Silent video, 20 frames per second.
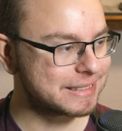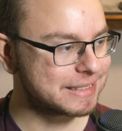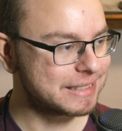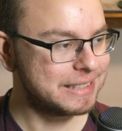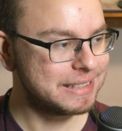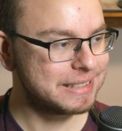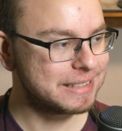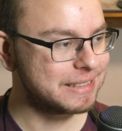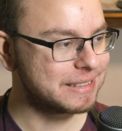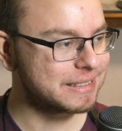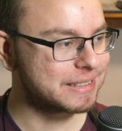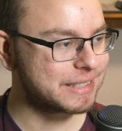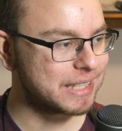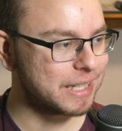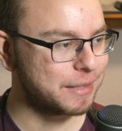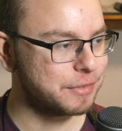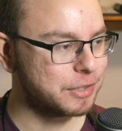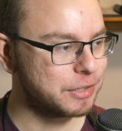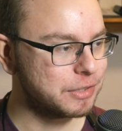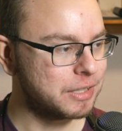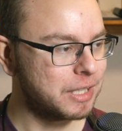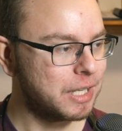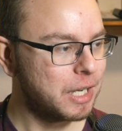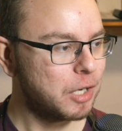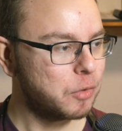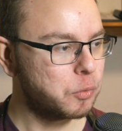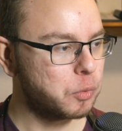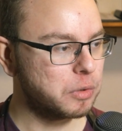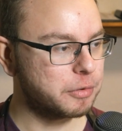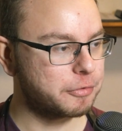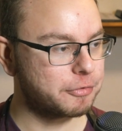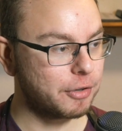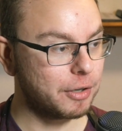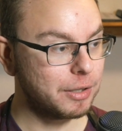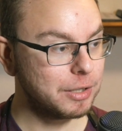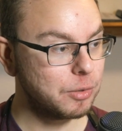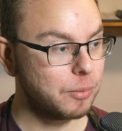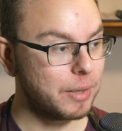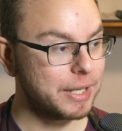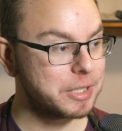Season 7 will
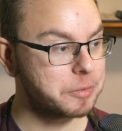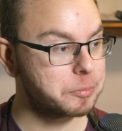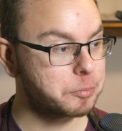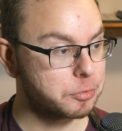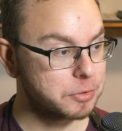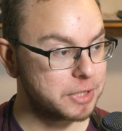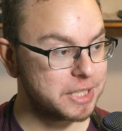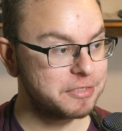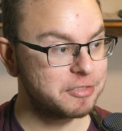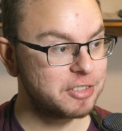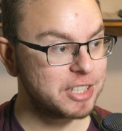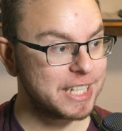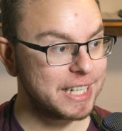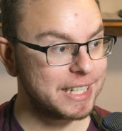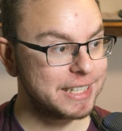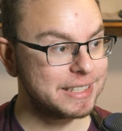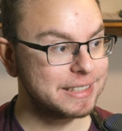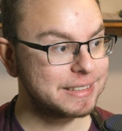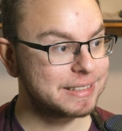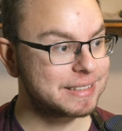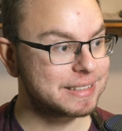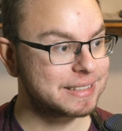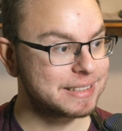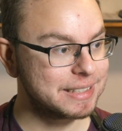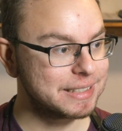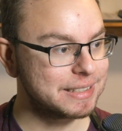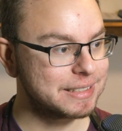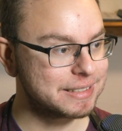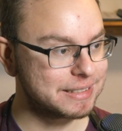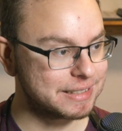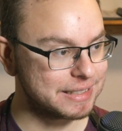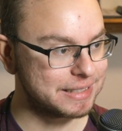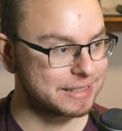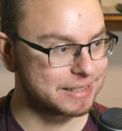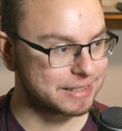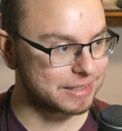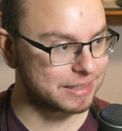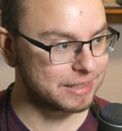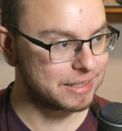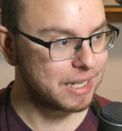follow an abbreviated 6th
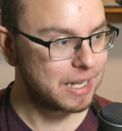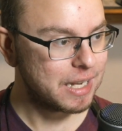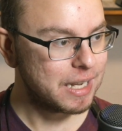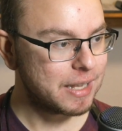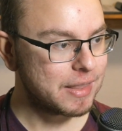season